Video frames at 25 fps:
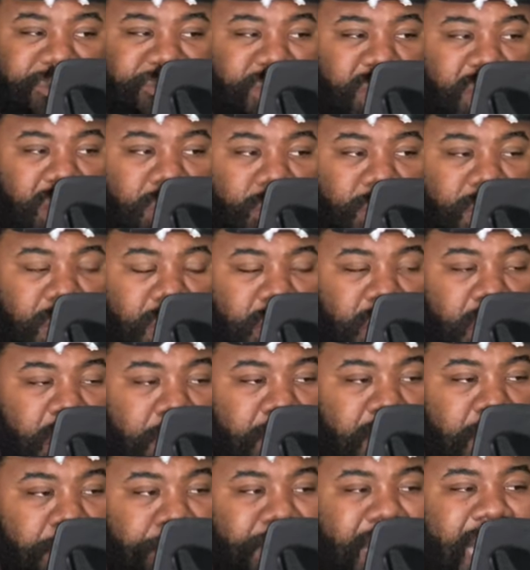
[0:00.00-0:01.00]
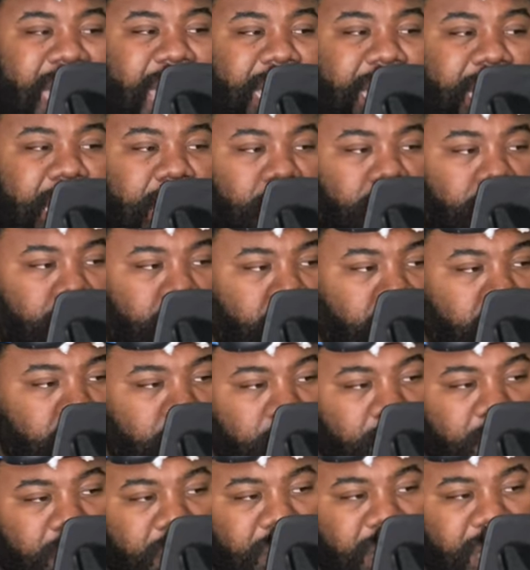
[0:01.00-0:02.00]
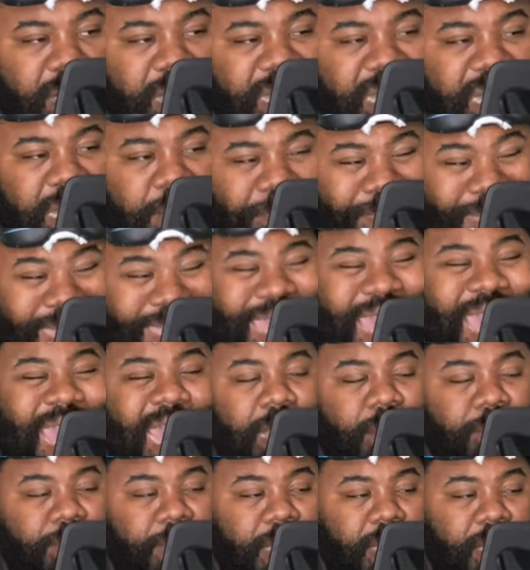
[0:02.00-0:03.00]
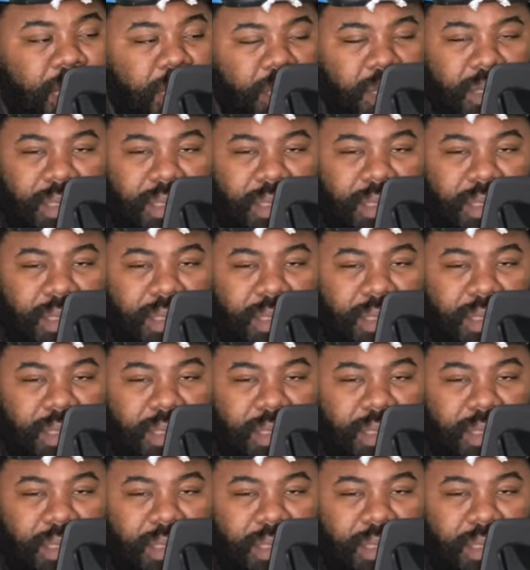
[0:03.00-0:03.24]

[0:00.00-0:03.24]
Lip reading: feeling well, y'all. My back. I need a back out of me.